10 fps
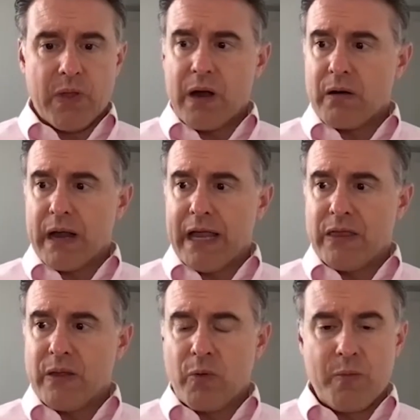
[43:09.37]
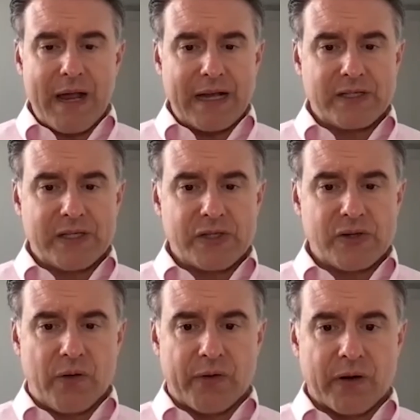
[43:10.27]
They're in the room next to the
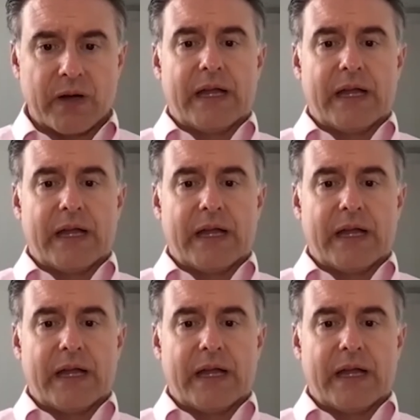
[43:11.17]
server.